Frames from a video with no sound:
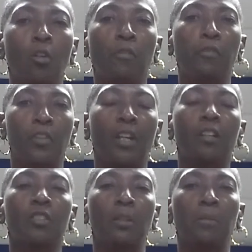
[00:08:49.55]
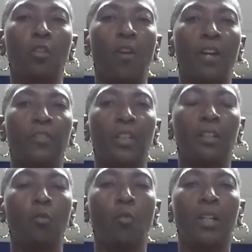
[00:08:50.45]
for their demographic
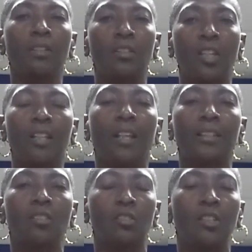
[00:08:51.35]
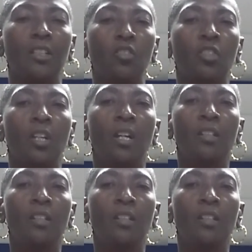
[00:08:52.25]
and the way that they like to teach